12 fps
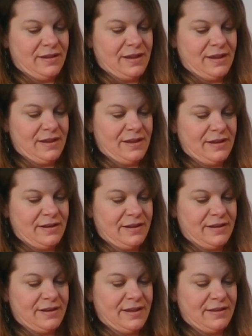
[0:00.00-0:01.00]
and
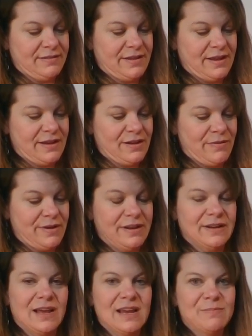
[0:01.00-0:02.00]
say I go out
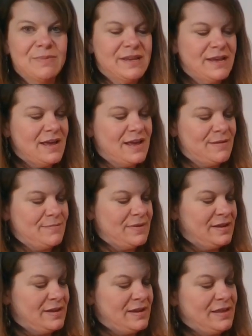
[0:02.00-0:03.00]
at 9
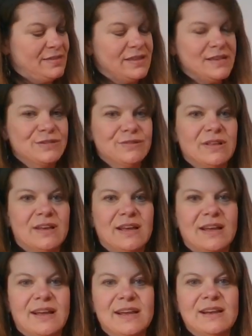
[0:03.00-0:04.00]
p.m., these are the
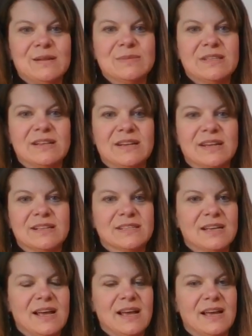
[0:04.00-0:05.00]
items in the night
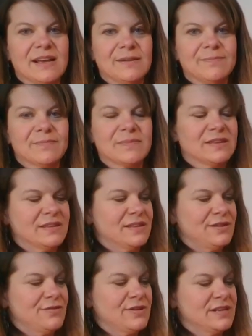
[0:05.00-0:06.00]
sky
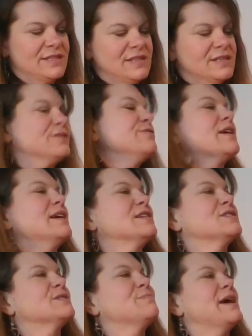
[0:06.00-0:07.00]
that you're going to see. So you kind
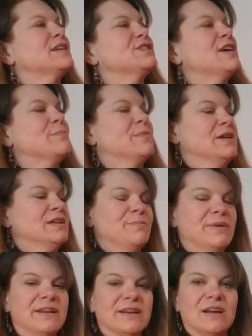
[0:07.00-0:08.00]
of just match up
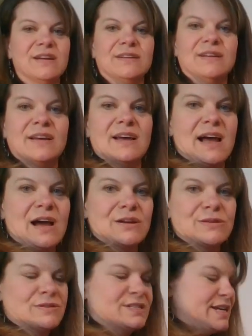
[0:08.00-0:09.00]
depending on how
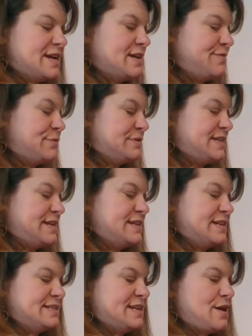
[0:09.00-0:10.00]
you stand. If you're
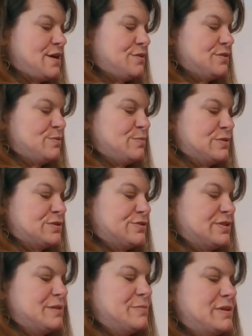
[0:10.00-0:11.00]
standing south, you put your
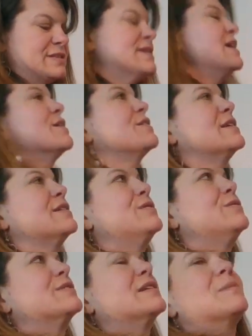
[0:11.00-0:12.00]
thumb on south and
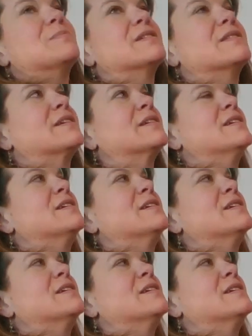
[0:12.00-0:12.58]
hold it up to the